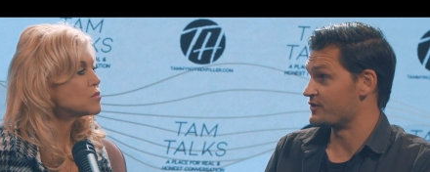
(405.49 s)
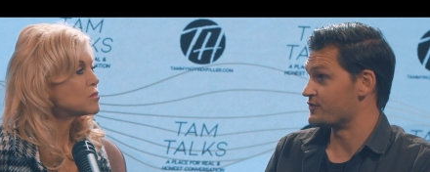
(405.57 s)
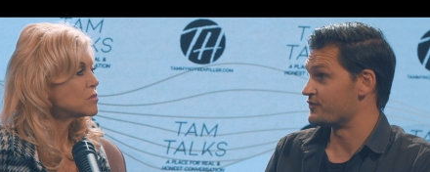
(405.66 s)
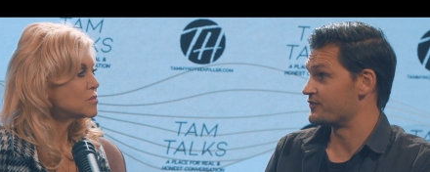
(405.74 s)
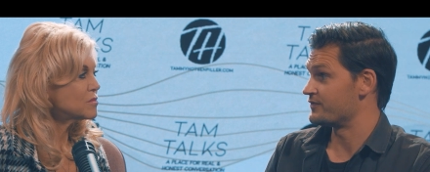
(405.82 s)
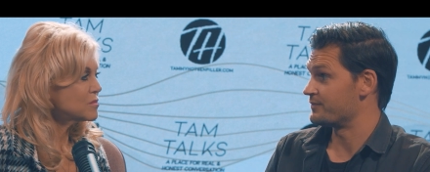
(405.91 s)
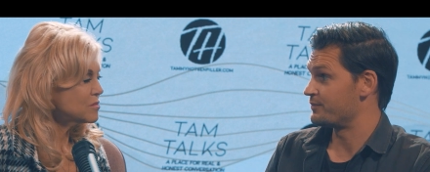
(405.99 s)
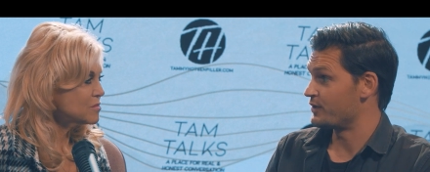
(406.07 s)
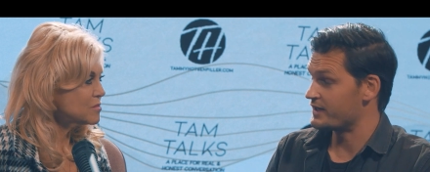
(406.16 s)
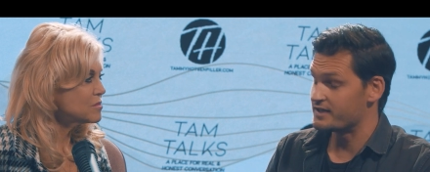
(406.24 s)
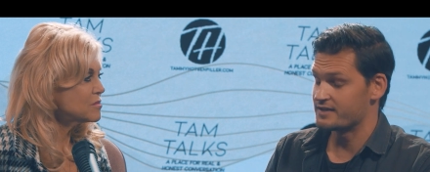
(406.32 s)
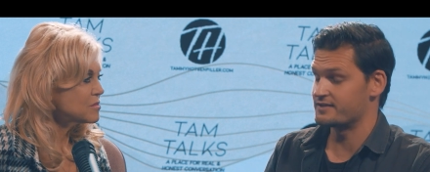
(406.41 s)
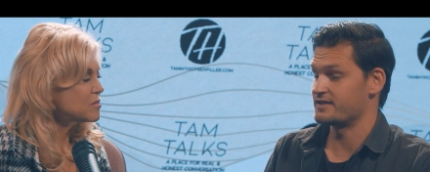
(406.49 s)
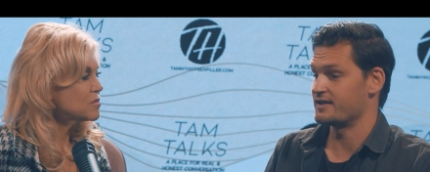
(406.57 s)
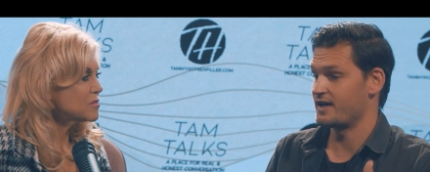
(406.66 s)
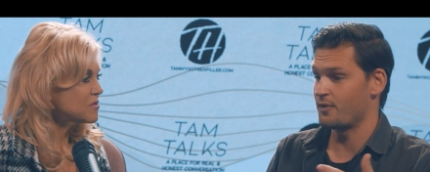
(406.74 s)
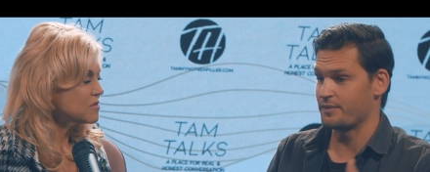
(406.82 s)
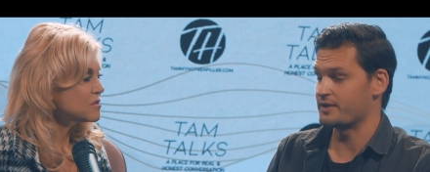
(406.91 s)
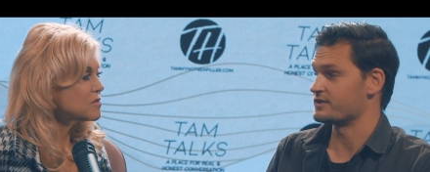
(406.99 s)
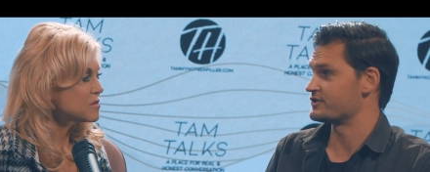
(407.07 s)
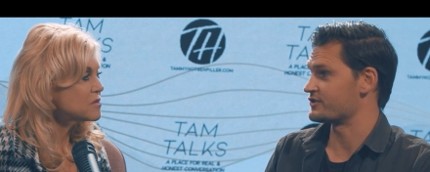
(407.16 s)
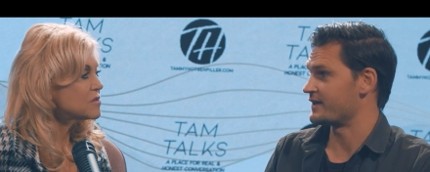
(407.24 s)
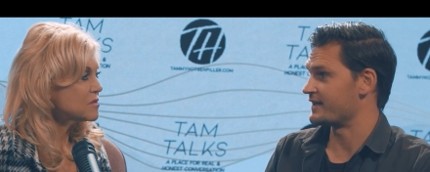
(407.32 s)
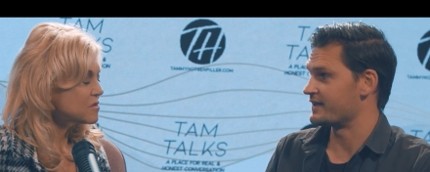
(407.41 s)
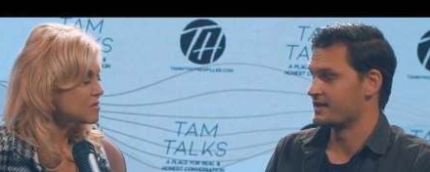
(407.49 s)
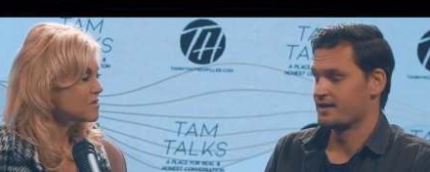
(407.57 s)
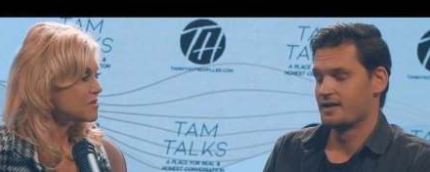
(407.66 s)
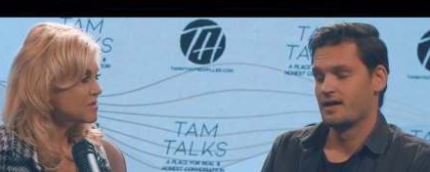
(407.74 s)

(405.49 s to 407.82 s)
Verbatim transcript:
Speaker 1: that you've mm-hmm. put in mm-hmm. it to help illustrate it.